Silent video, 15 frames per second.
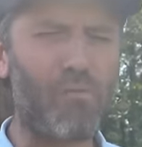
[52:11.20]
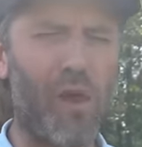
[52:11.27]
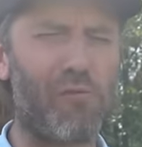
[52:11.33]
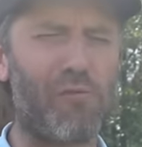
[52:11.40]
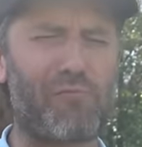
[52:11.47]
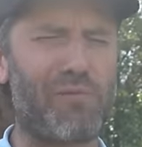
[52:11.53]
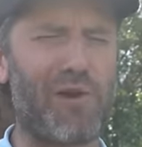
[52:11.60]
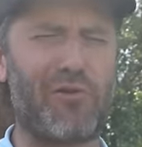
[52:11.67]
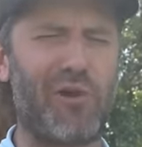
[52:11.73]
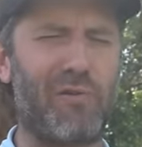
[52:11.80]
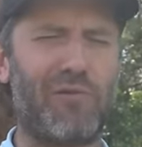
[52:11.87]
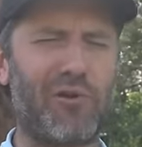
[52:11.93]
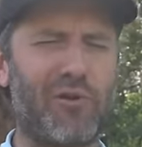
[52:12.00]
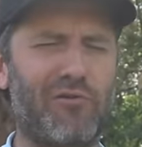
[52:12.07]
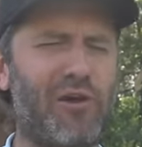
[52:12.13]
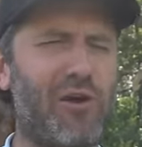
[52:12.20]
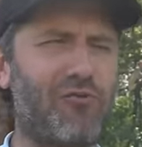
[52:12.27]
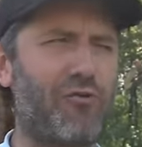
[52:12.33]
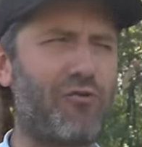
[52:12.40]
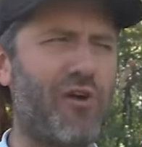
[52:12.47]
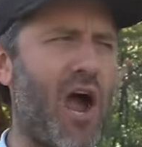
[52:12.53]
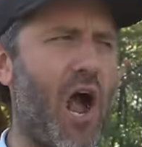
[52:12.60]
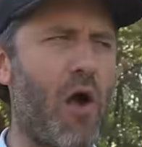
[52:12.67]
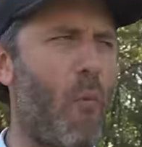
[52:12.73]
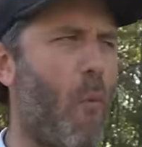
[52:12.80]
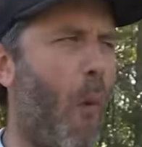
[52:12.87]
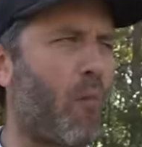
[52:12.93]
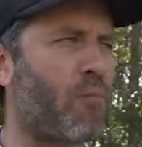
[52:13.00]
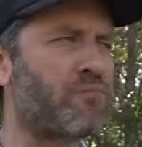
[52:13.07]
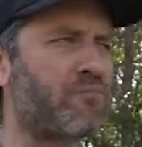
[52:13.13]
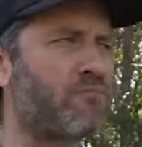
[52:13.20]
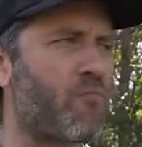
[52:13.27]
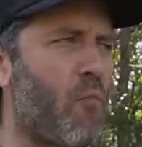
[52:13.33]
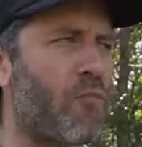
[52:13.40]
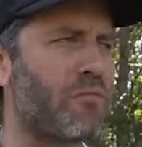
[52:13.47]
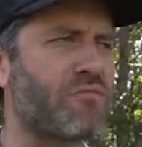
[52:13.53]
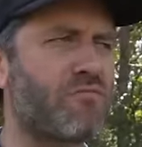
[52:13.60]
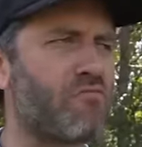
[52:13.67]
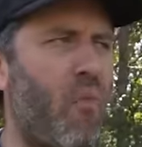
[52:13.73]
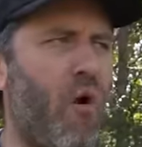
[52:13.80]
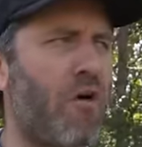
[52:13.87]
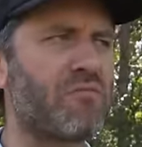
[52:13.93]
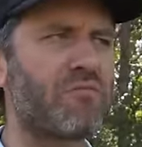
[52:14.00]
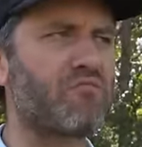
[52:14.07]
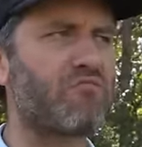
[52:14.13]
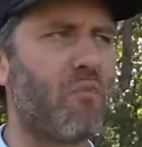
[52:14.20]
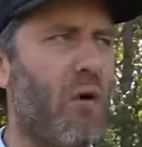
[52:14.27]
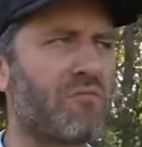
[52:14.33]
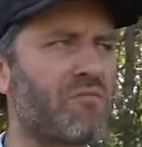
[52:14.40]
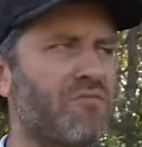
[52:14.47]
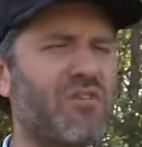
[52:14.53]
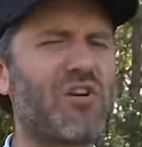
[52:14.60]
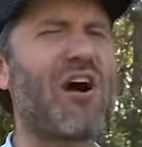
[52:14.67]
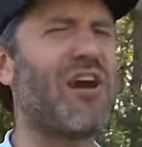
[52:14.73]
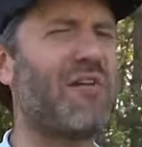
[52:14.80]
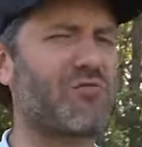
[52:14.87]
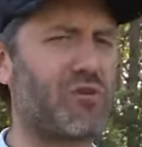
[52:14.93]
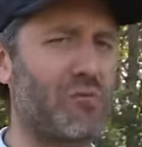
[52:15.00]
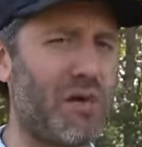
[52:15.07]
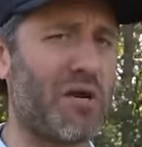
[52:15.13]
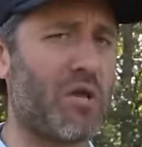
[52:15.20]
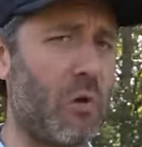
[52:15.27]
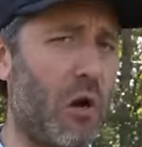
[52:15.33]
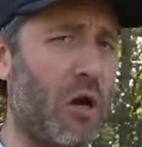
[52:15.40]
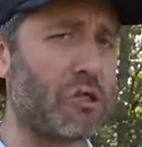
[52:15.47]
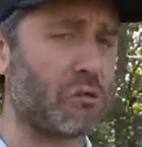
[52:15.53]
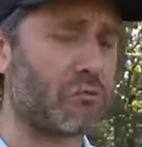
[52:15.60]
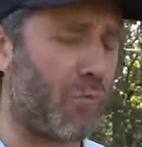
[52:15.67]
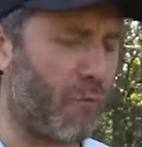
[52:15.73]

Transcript: I've just been nibbling on those all day. I'm, you can't have too many at once.